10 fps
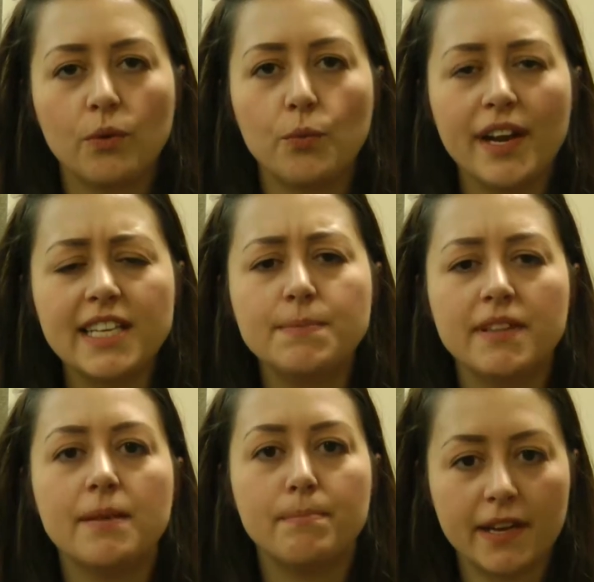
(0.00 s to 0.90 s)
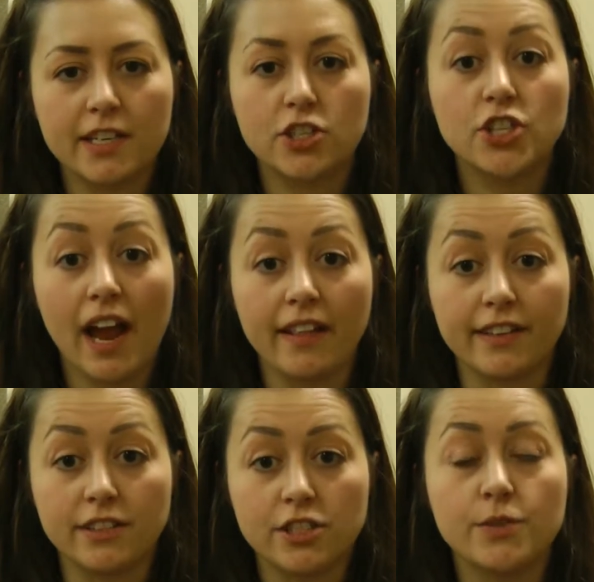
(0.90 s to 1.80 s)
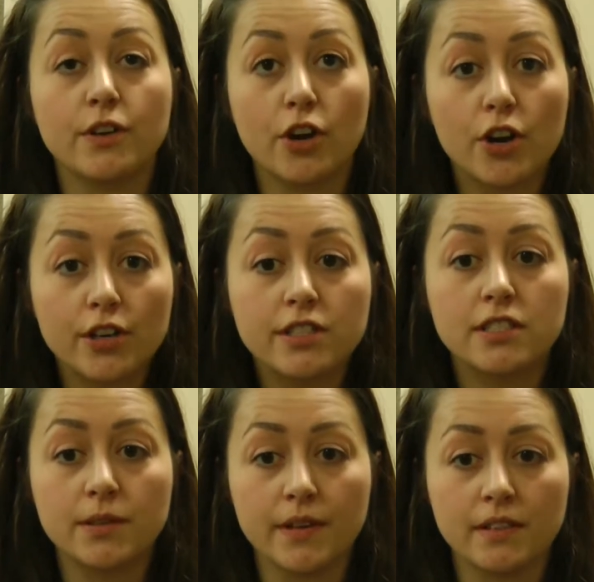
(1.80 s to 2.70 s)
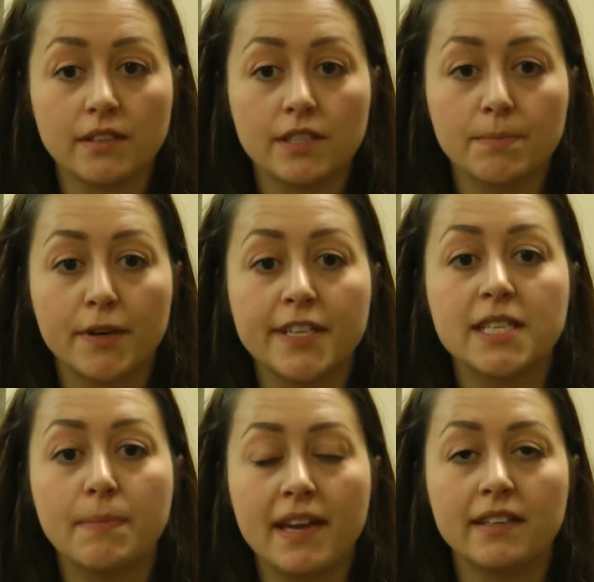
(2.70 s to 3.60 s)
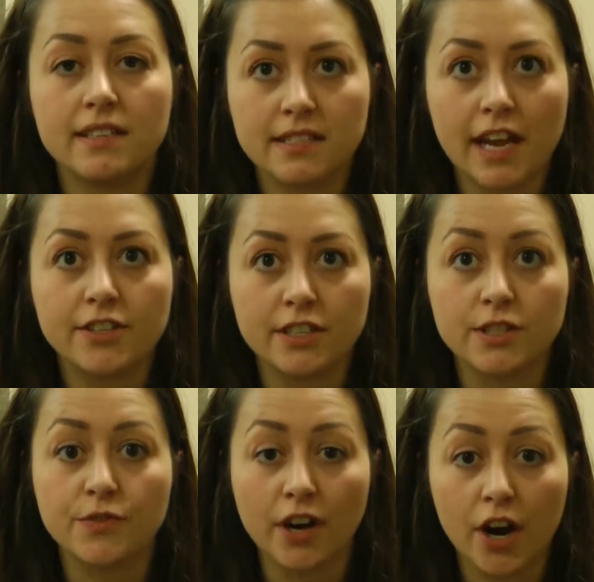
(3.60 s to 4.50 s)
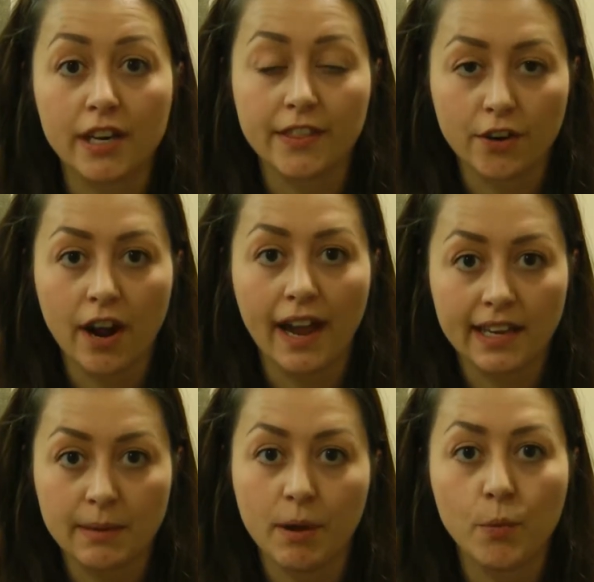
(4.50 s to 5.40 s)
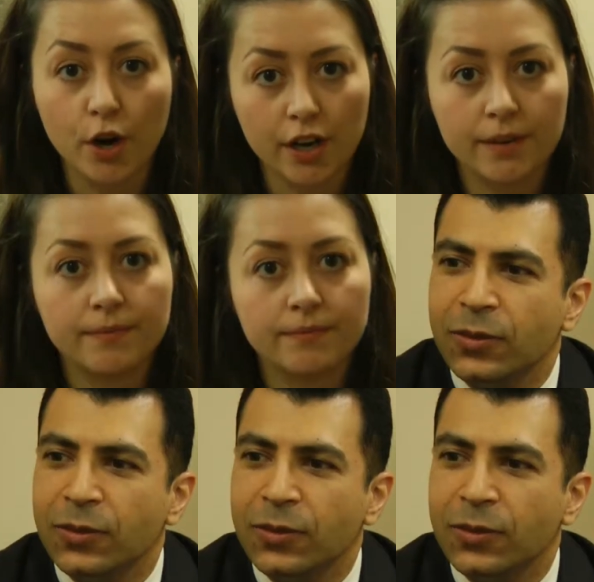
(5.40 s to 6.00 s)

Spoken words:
What has been the biggest challenge to encourage students to participate in discussions regarding their academic work?